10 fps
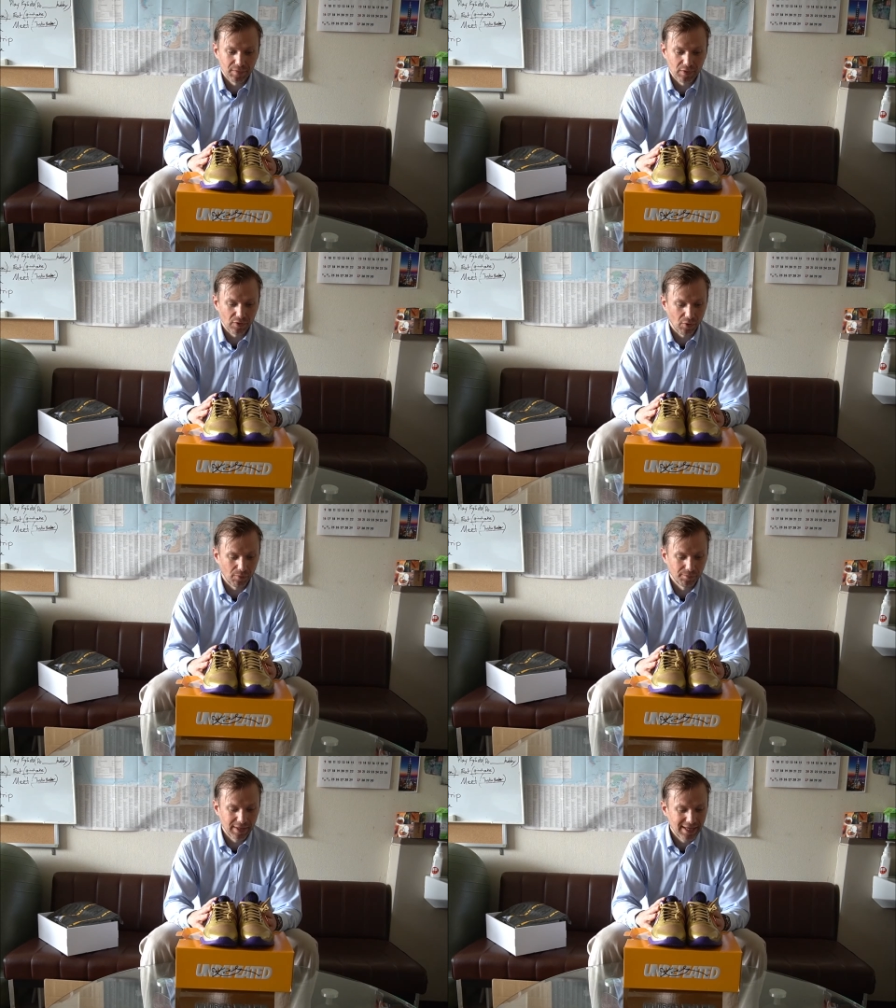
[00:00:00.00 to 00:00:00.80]

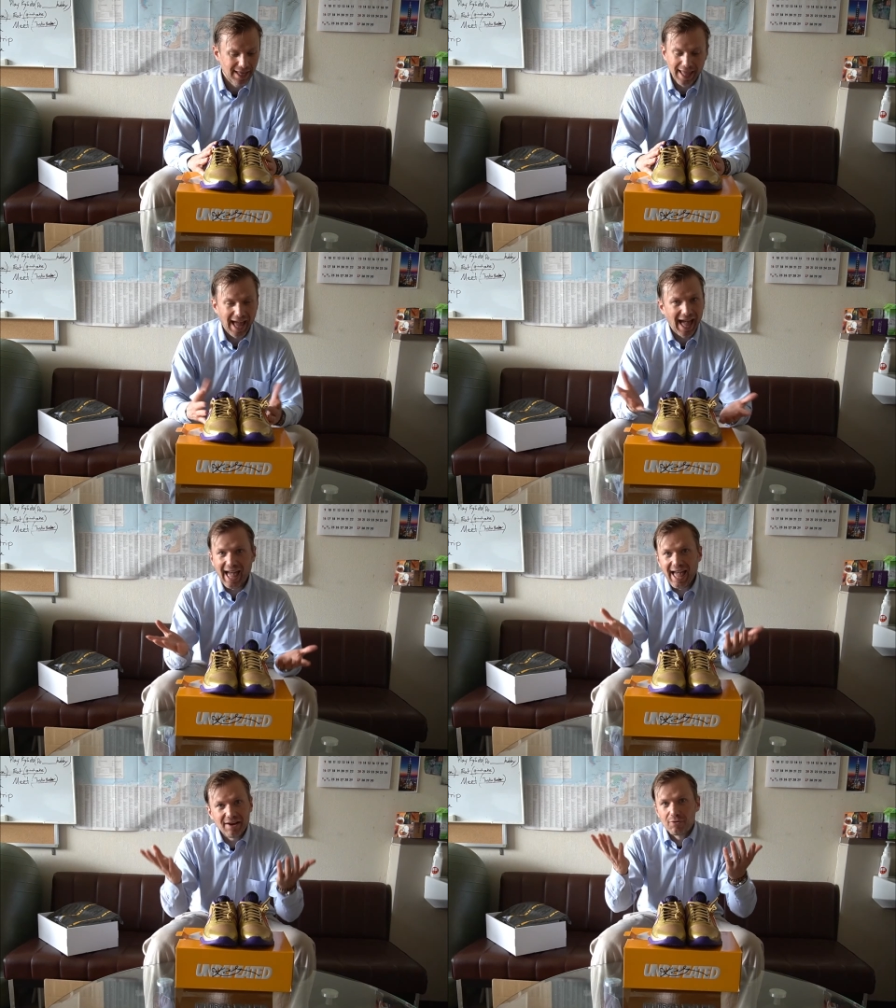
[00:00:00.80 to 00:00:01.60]
So
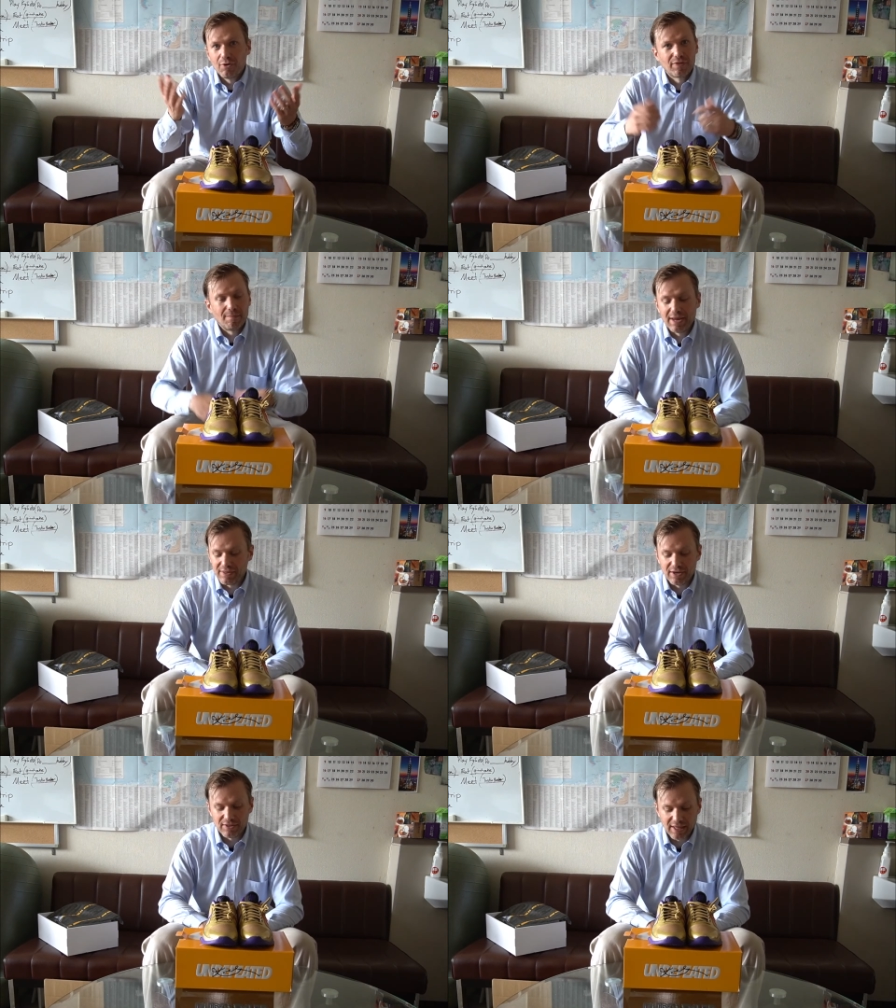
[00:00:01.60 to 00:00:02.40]
I don't know if that
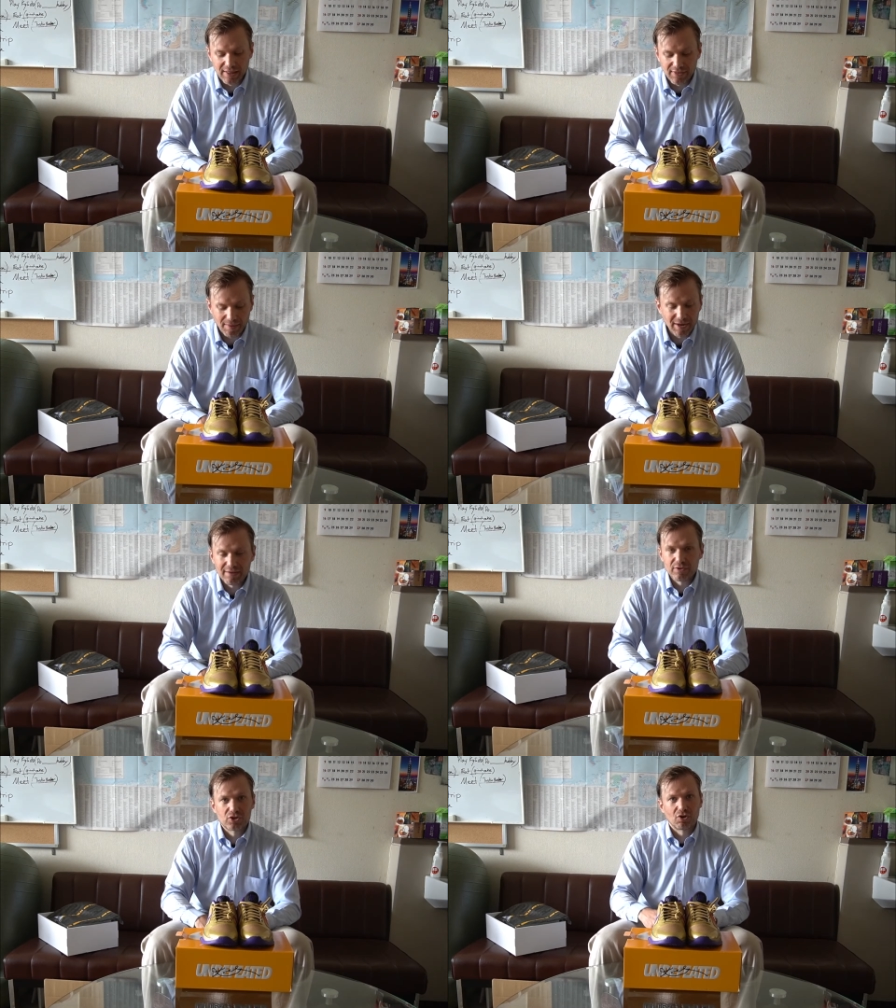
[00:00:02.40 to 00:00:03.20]
makes any sense. I'm not
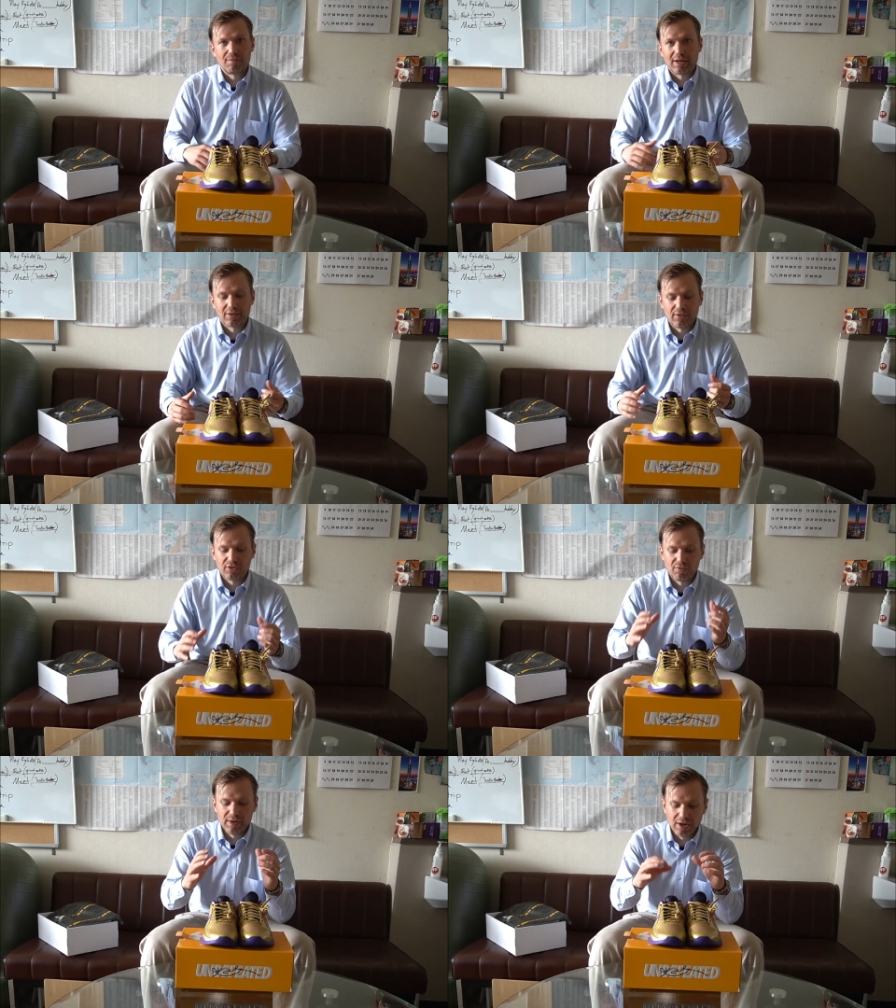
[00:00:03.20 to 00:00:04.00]
even sure it makes sense
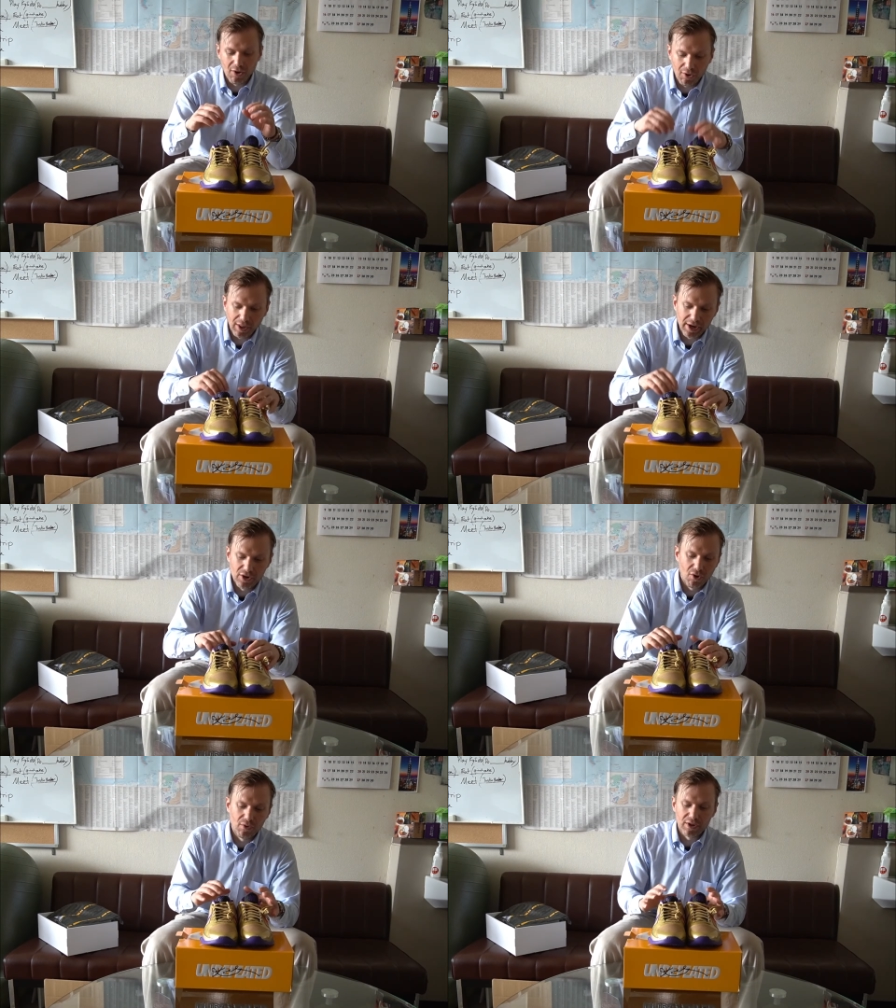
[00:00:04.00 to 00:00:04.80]
to me. All I
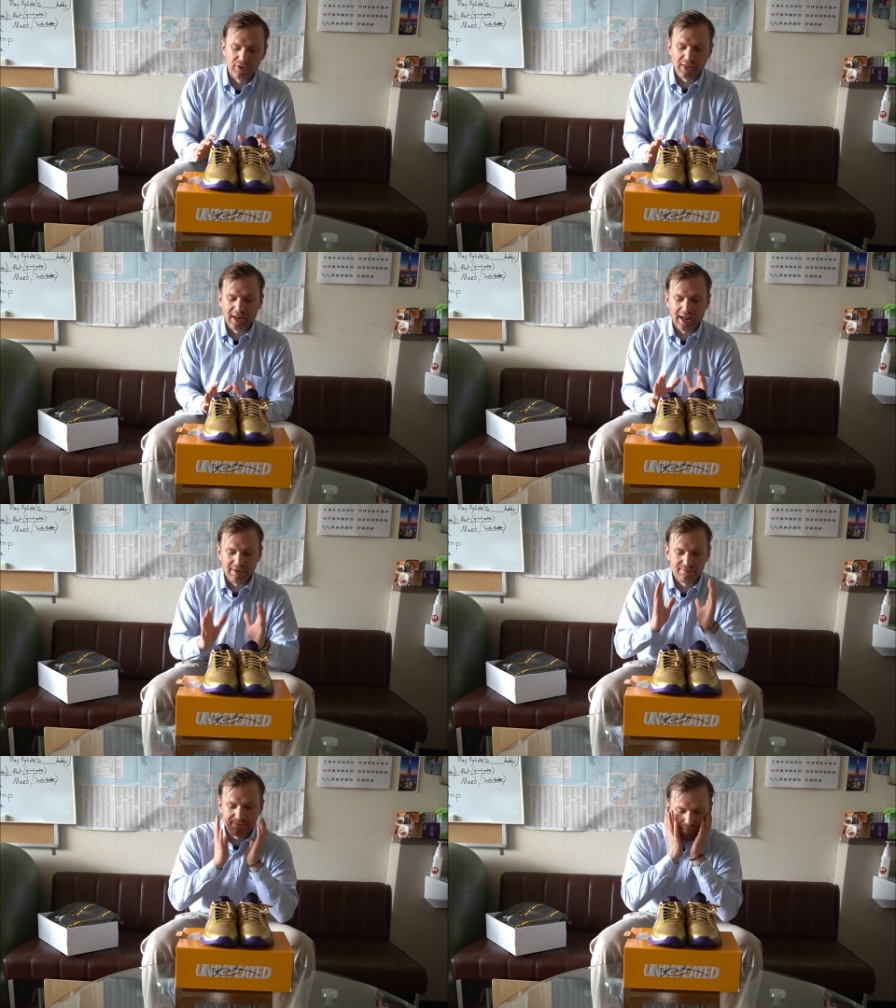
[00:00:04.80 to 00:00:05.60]
know is that
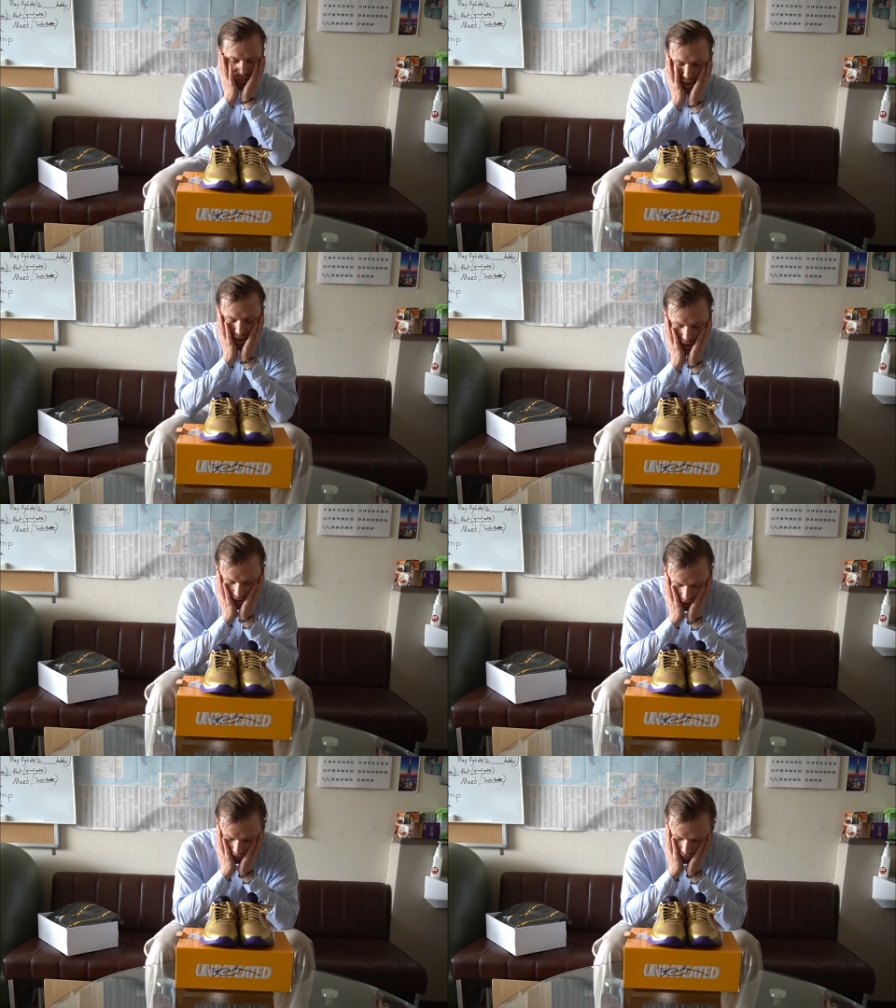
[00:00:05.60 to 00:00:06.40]
I
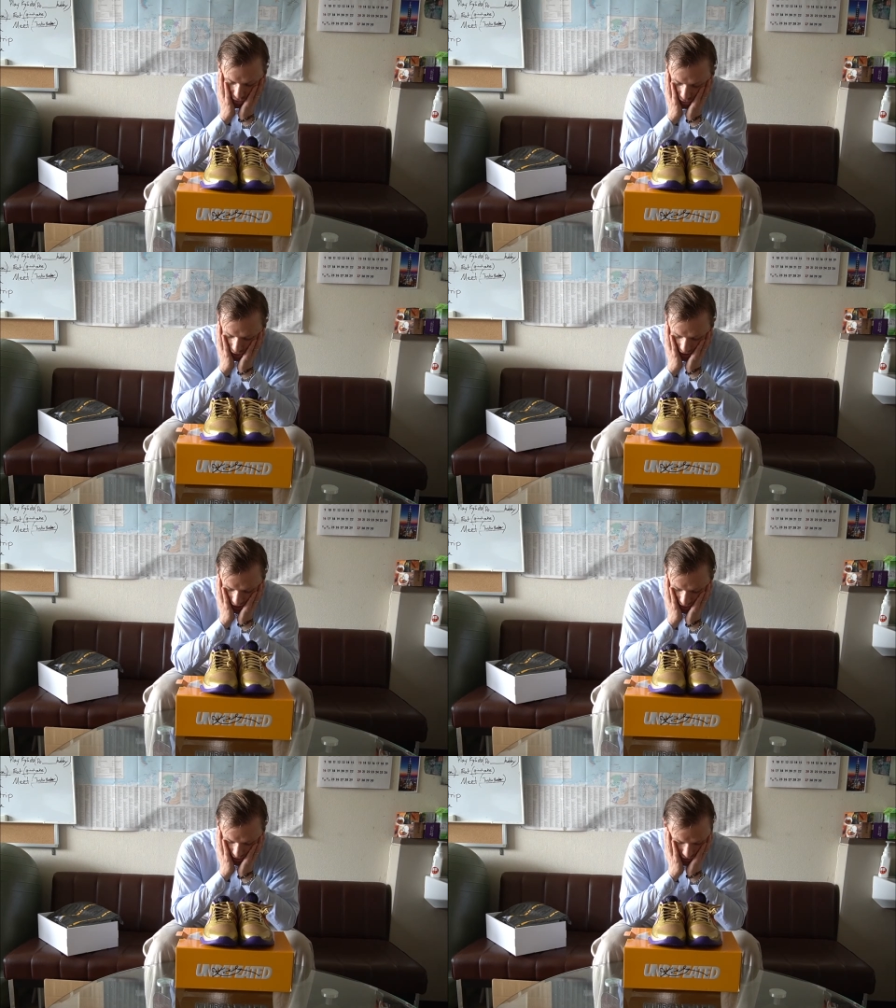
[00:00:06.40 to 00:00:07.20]
feel
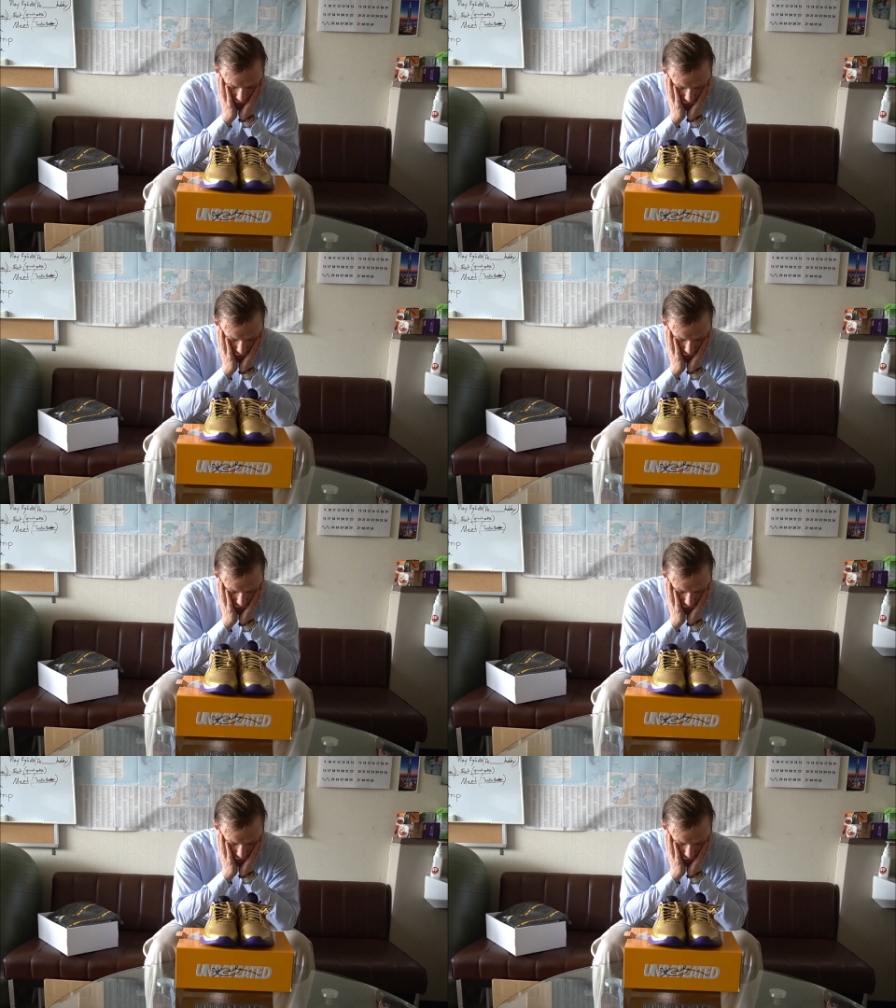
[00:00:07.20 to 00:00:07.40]
like these